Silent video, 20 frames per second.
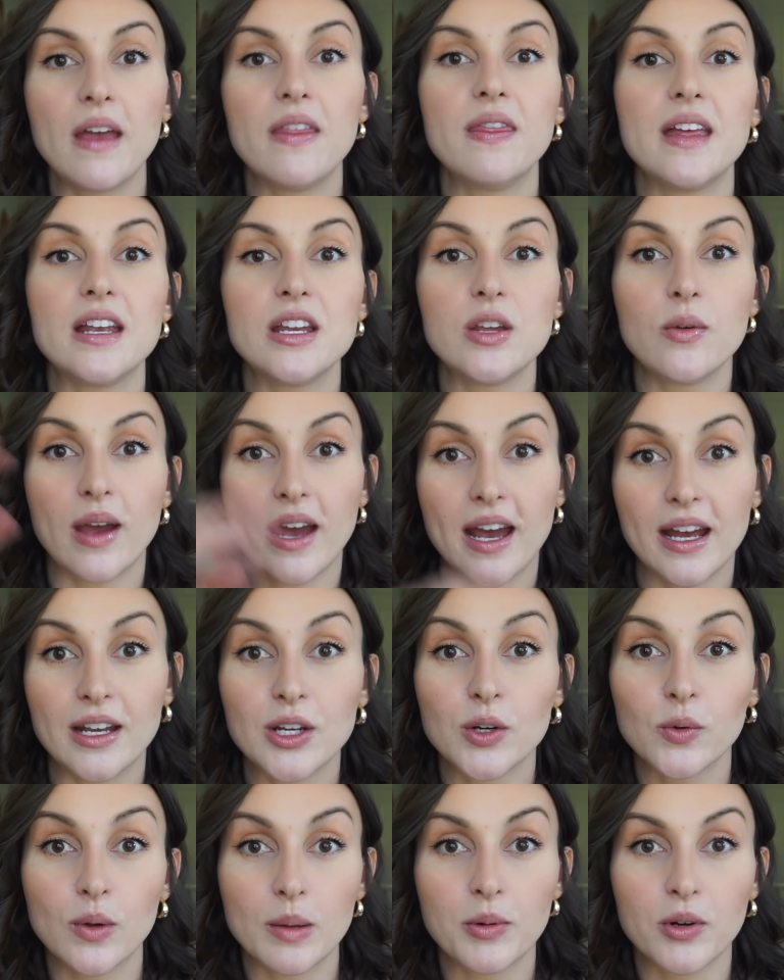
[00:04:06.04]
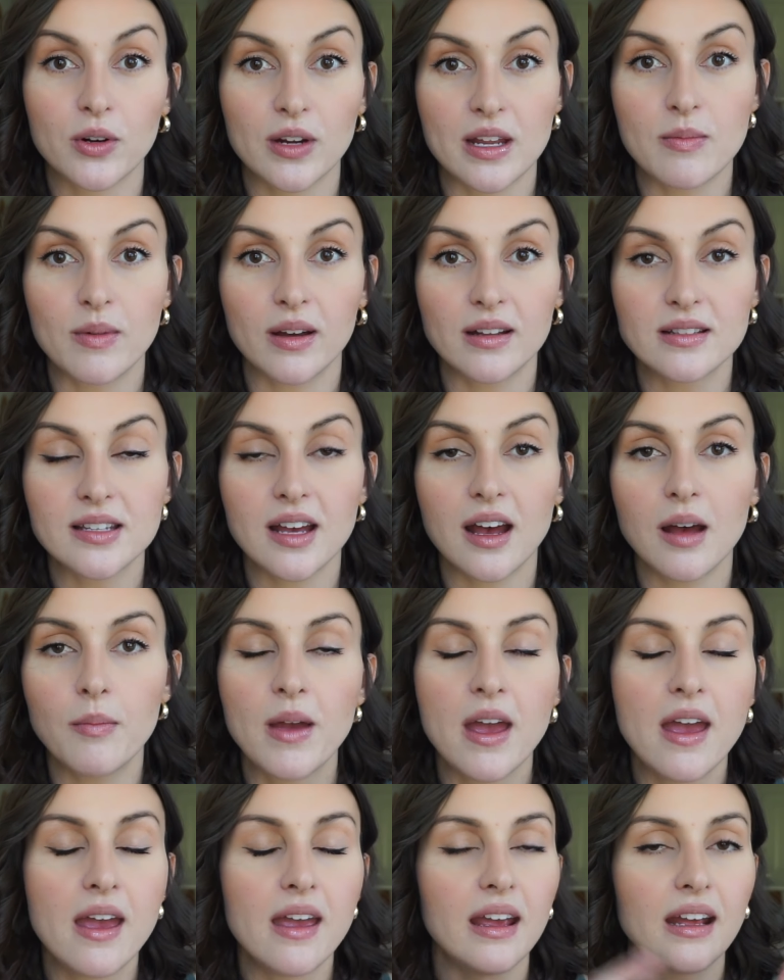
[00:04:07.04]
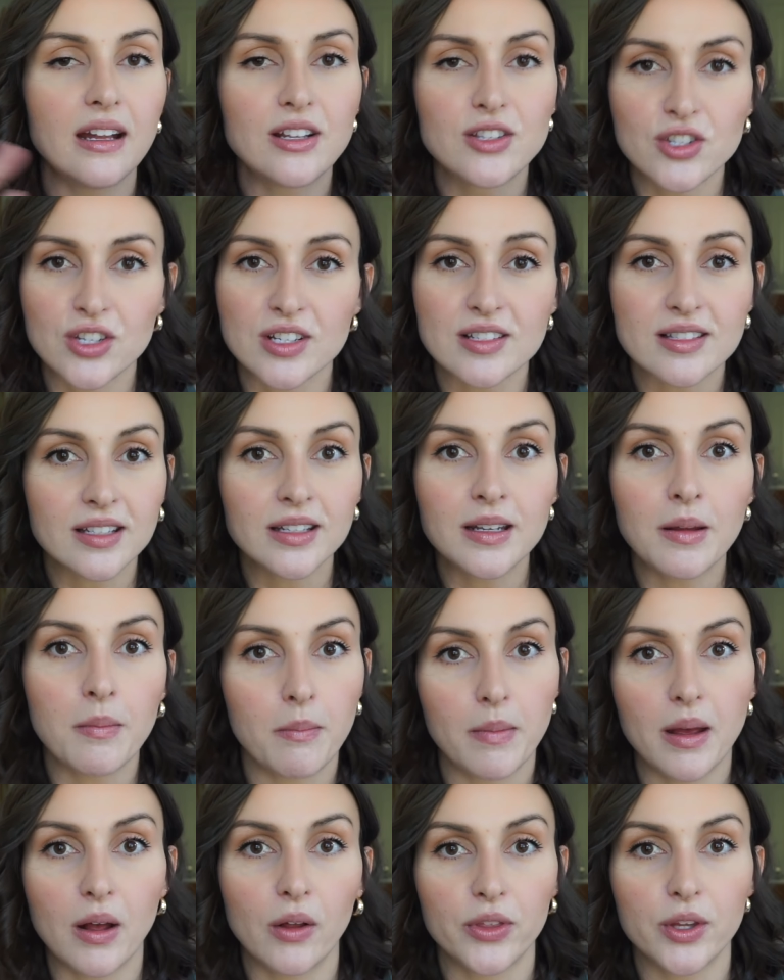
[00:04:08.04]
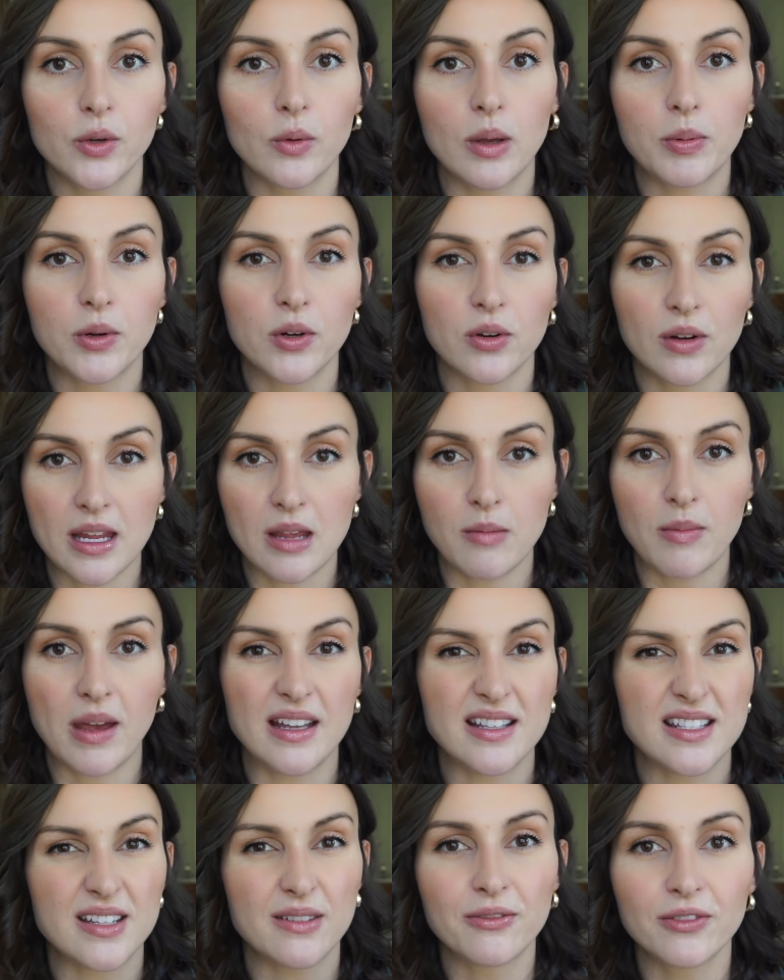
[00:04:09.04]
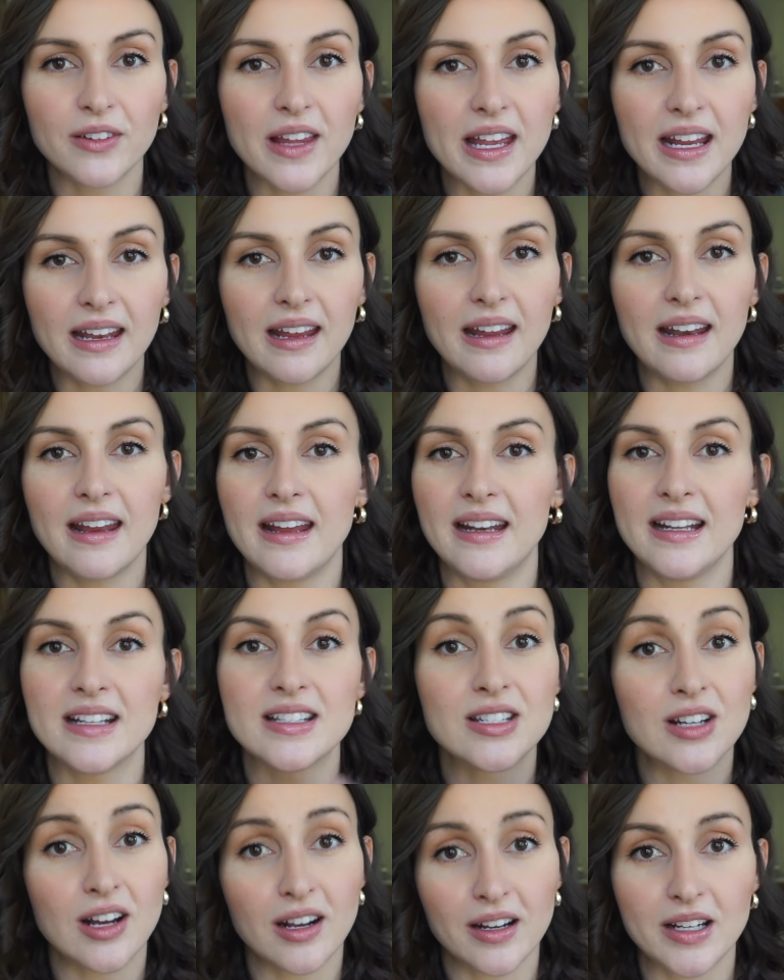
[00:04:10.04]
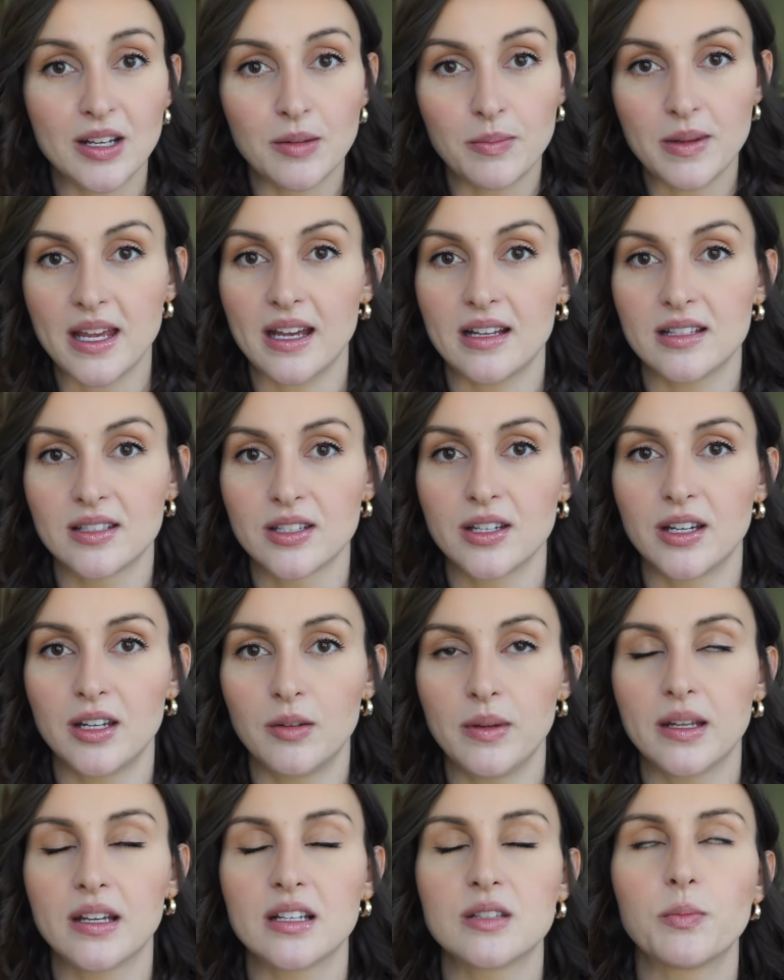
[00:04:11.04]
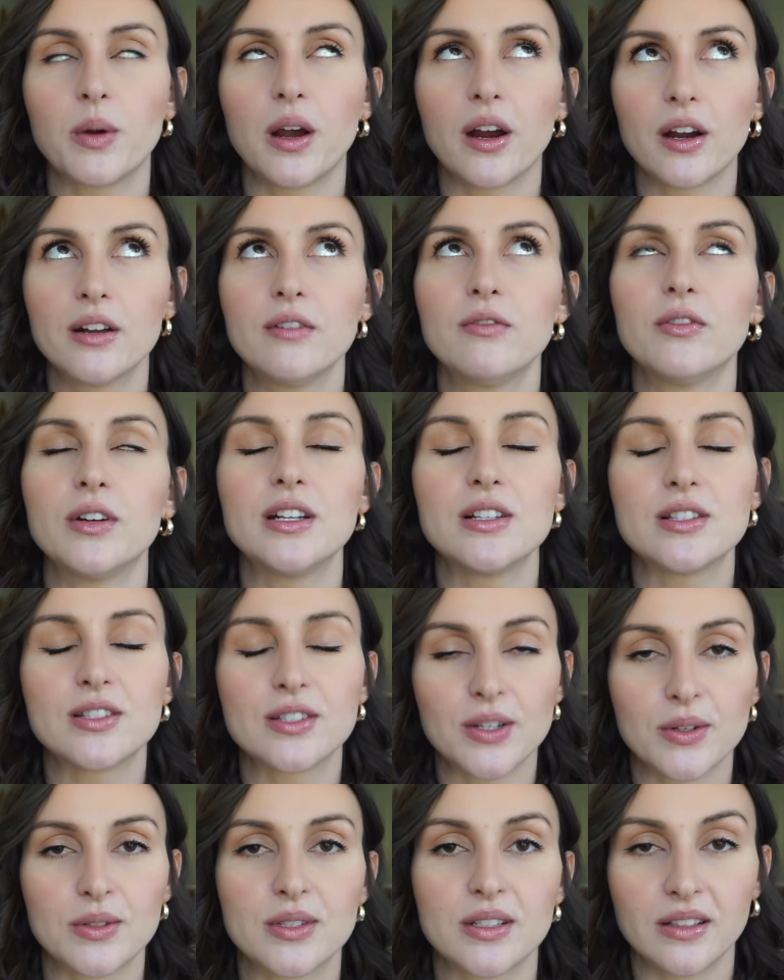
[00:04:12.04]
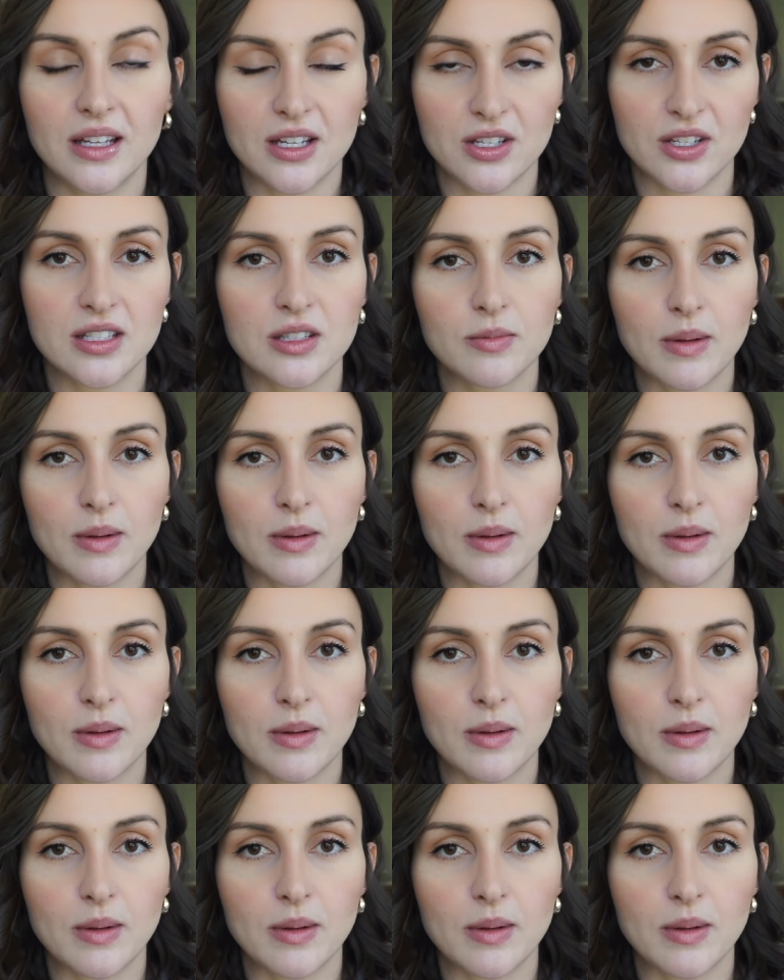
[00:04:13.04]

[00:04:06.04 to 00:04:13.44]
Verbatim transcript: and then you add your whipped cream on top, it's just going to melt the whipped cream and deflate it, and it's not going to be as good, because part of what is so delicious